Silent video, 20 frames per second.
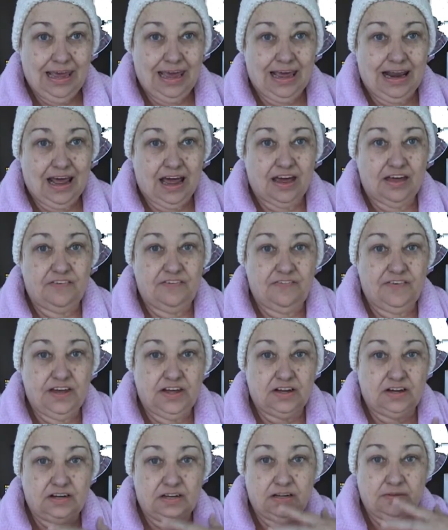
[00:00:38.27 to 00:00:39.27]
And I could
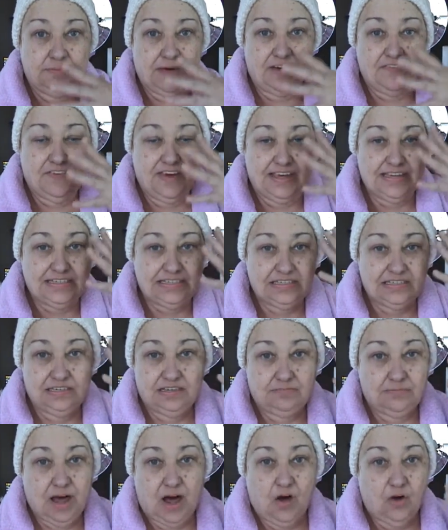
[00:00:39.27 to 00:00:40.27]
feel my
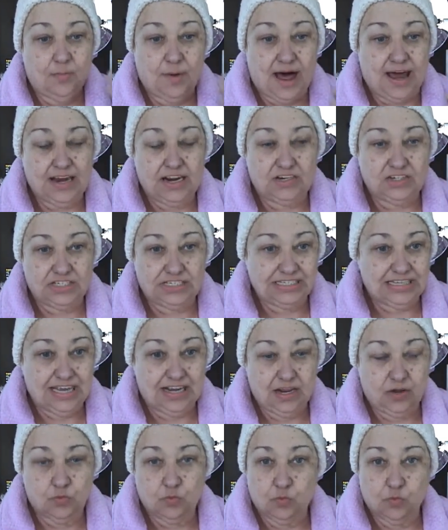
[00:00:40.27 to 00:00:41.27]
face, my whole body just
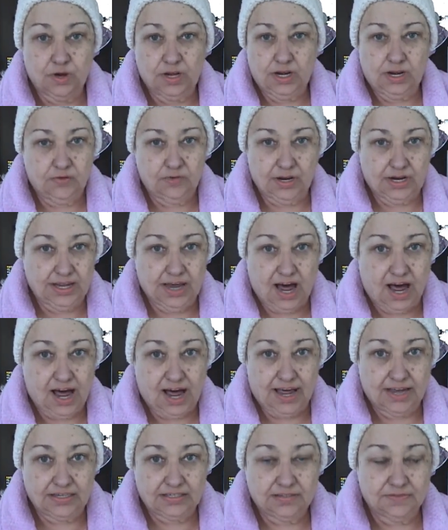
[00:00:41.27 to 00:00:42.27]
getting really, really
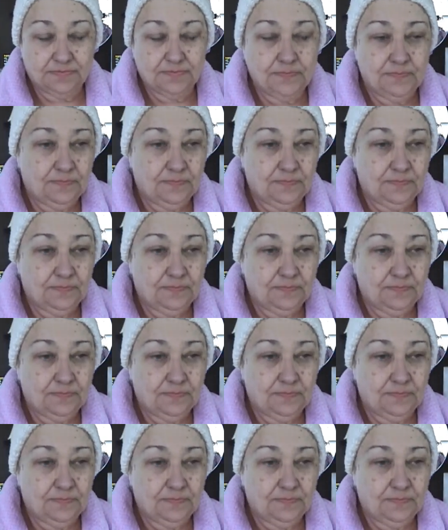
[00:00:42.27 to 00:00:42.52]
hot.